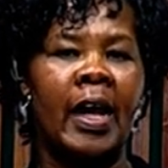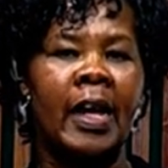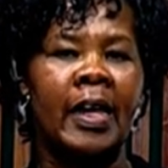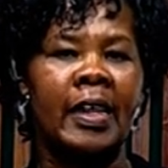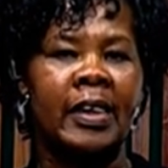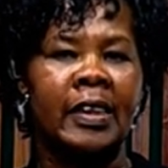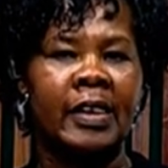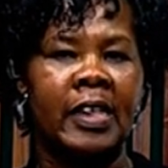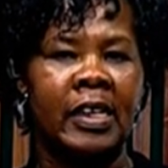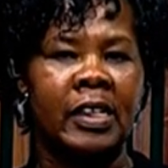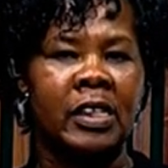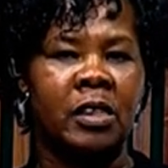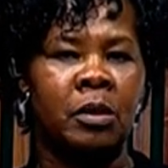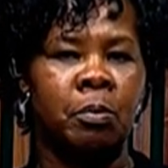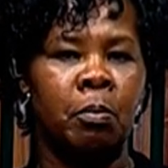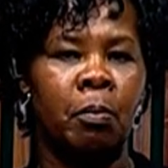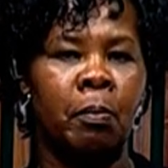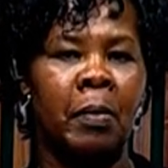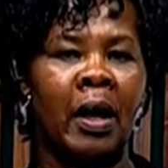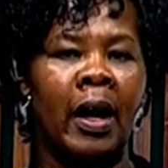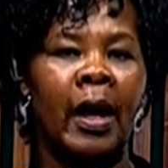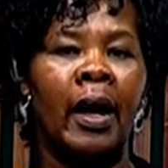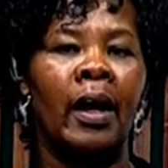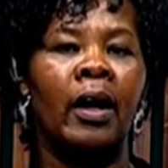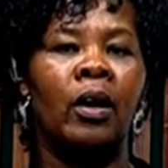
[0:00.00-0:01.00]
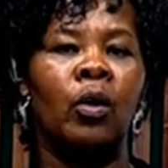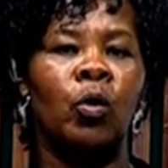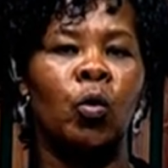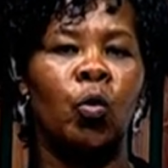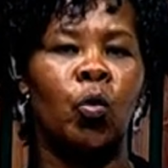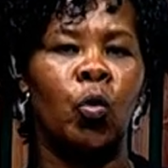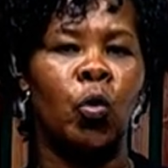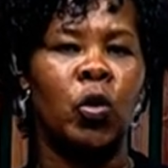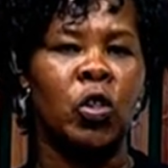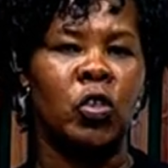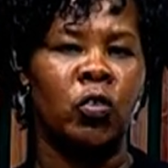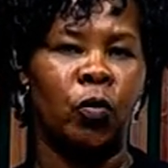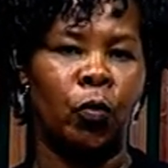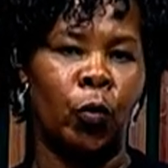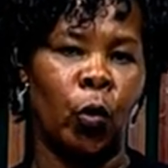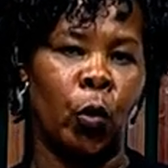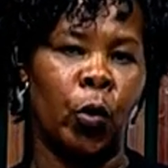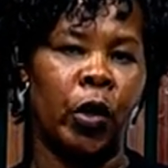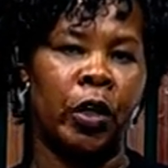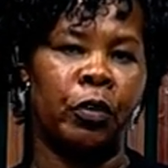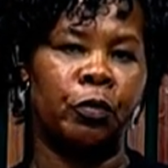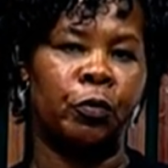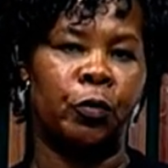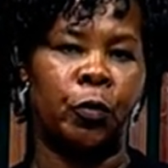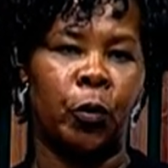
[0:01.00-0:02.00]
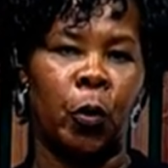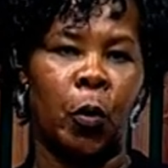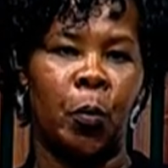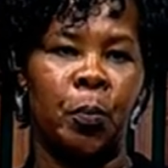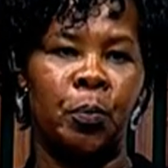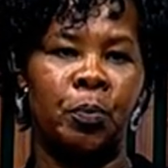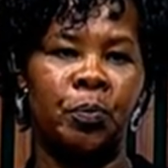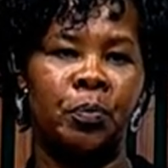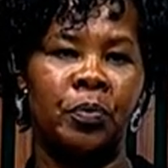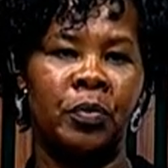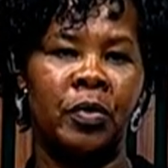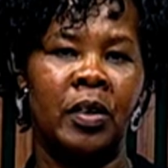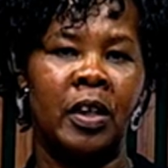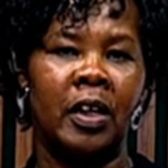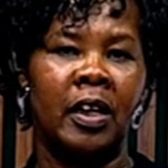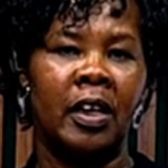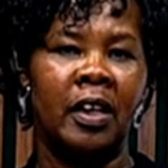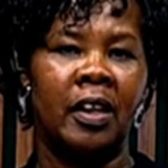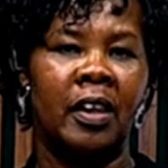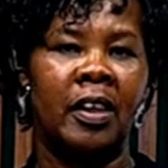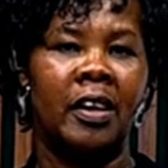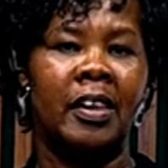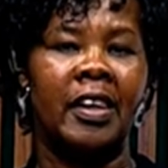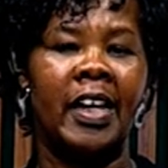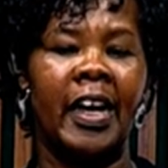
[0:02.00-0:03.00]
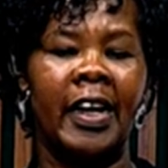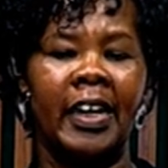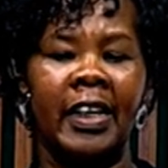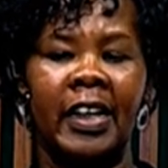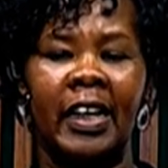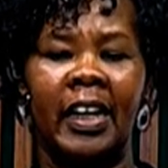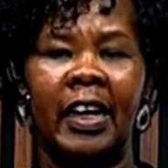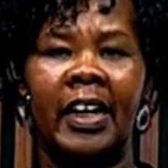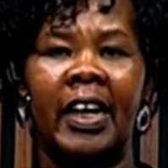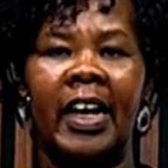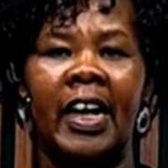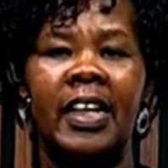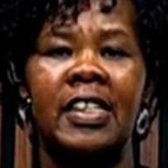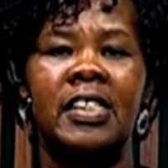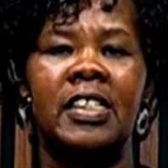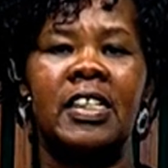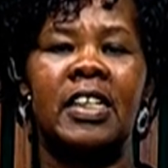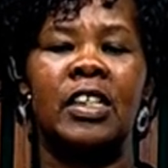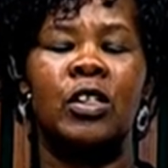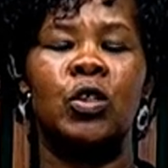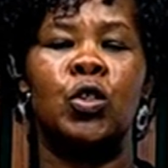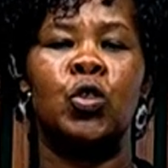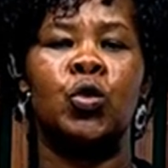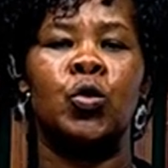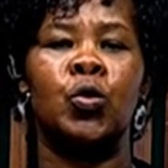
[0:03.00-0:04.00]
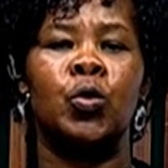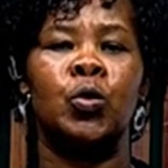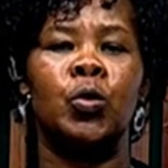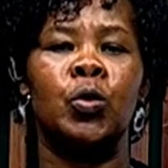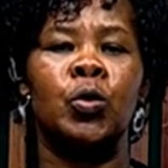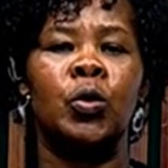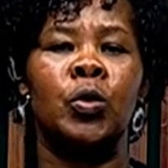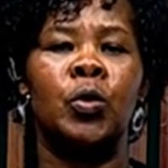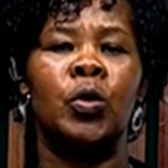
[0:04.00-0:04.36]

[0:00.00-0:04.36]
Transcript: the smell was flowing from. Then he gets into